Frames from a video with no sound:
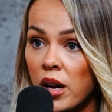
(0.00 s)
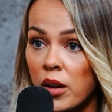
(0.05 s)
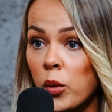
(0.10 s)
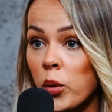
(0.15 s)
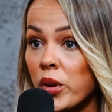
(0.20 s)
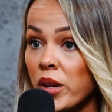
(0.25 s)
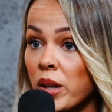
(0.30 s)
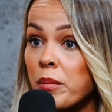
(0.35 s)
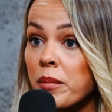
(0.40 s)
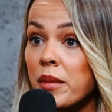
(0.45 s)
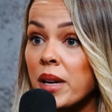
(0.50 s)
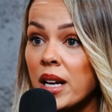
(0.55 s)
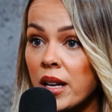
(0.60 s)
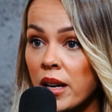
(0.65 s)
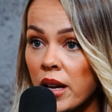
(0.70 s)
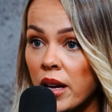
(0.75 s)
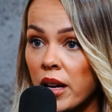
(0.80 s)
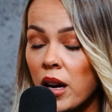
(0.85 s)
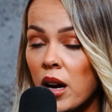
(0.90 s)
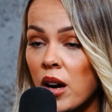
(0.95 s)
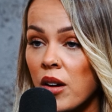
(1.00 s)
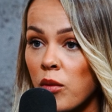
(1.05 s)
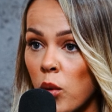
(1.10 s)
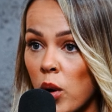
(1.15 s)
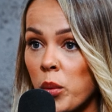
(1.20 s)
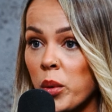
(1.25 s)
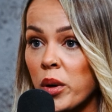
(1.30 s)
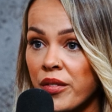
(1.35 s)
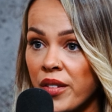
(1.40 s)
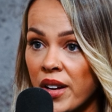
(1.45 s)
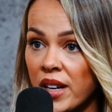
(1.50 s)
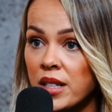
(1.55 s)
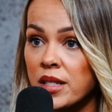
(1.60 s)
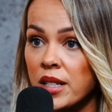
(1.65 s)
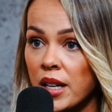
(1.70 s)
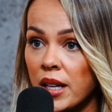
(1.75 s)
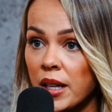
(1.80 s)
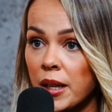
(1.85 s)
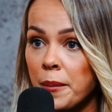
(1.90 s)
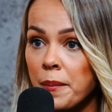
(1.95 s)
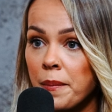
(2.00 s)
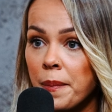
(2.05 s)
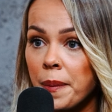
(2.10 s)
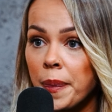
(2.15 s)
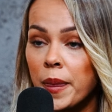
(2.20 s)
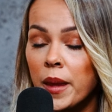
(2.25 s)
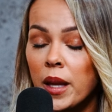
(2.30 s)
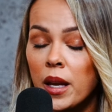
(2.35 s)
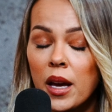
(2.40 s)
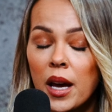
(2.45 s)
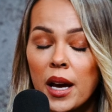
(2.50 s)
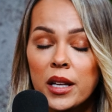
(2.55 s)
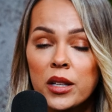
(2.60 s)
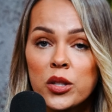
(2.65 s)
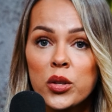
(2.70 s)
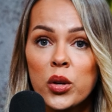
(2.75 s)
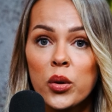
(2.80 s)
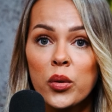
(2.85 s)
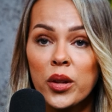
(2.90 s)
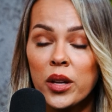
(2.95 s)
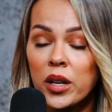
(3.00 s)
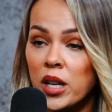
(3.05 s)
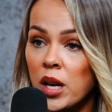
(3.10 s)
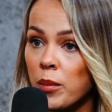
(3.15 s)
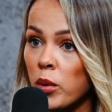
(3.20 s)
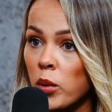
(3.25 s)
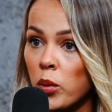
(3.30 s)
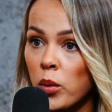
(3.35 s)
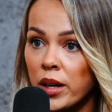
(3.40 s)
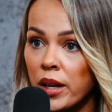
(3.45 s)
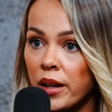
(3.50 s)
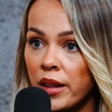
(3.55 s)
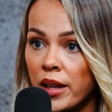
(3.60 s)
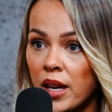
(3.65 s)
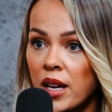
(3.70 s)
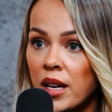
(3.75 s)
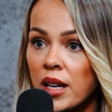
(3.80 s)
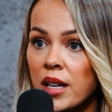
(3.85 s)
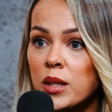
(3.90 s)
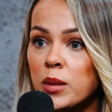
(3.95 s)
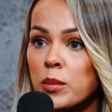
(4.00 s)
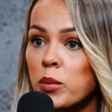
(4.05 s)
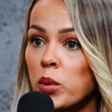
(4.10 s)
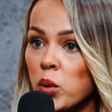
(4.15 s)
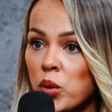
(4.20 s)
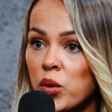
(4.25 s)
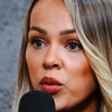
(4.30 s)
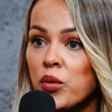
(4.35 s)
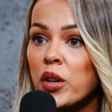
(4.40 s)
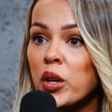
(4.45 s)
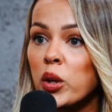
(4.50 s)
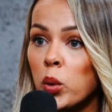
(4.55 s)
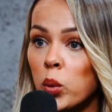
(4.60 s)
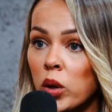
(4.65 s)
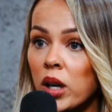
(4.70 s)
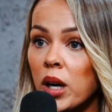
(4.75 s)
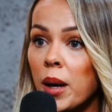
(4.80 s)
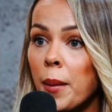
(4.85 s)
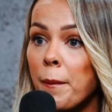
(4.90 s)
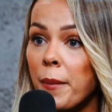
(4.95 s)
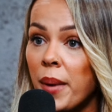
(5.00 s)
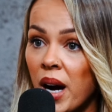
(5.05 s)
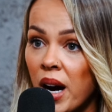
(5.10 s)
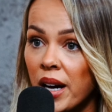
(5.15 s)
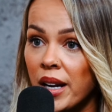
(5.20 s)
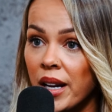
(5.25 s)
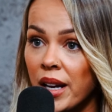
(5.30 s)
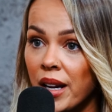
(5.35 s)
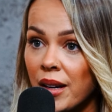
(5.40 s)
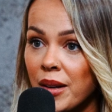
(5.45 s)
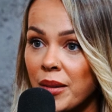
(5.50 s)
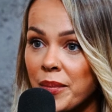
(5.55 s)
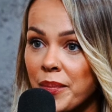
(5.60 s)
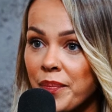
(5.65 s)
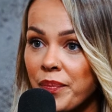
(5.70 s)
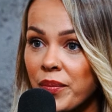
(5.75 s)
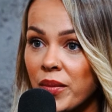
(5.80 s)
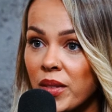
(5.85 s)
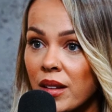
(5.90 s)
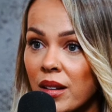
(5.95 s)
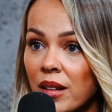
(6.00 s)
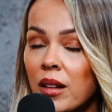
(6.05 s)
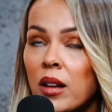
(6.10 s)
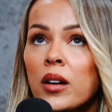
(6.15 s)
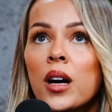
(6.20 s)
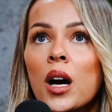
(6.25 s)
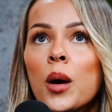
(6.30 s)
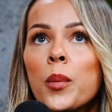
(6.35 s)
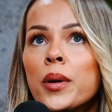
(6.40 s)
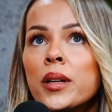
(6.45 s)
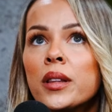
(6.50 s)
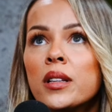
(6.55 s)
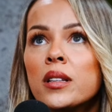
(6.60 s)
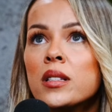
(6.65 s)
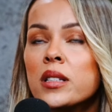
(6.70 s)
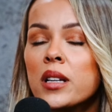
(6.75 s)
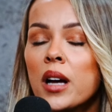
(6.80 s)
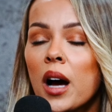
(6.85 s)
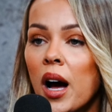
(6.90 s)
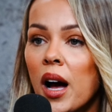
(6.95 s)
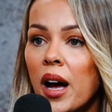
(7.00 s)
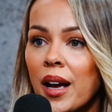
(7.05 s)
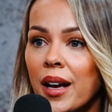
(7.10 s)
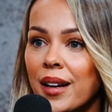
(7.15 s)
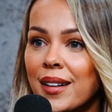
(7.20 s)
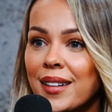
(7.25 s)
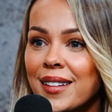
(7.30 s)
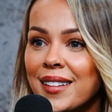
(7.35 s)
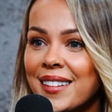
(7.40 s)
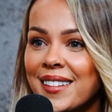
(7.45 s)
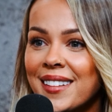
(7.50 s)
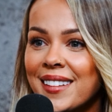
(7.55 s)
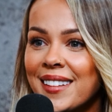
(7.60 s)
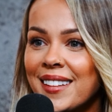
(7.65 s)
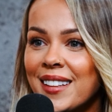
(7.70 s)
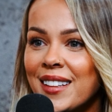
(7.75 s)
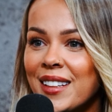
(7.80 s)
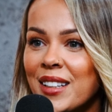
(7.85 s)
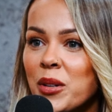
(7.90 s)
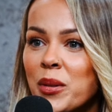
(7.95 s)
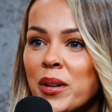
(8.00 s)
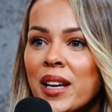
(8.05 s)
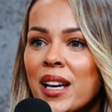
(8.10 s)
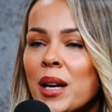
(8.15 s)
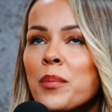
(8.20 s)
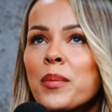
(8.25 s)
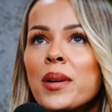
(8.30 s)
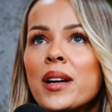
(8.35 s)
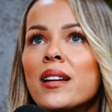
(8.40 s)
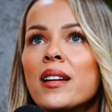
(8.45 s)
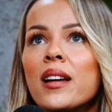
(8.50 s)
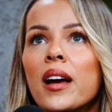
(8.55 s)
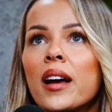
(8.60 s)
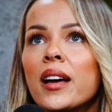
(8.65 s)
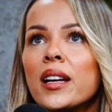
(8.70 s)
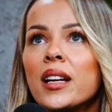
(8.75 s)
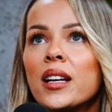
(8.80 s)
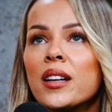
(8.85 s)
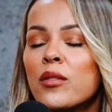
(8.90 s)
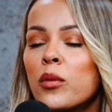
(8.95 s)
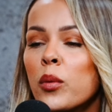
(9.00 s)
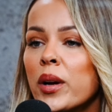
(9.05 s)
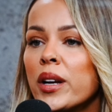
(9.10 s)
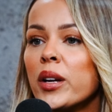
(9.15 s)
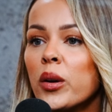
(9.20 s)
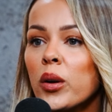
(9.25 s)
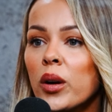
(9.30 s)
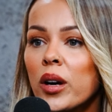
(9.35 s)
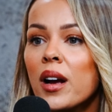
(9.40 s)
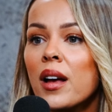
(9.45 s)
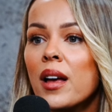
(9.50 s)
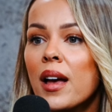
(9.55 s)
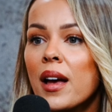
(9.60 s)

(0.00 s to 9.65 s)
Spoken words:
or the meaning of what we're facing. And so the number one thing is move your body. Look up at the sky. You can't be negative when you're